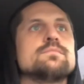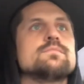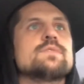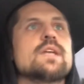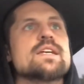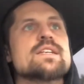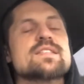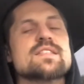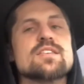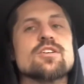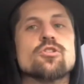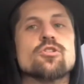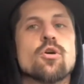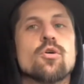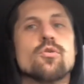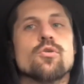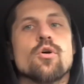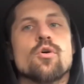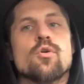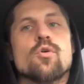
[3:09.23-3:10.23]
They still
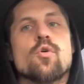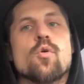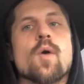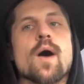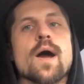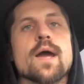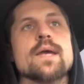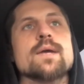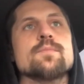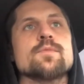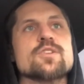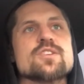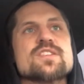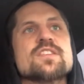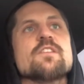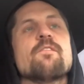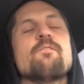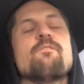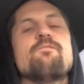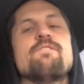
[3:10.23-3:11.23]
don't know who I am. They're
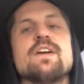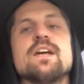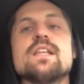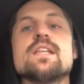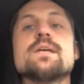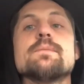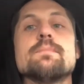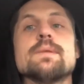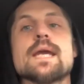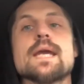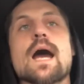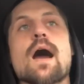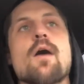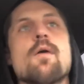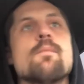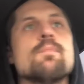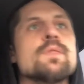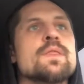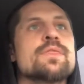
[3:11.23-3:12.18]
still feeling me out.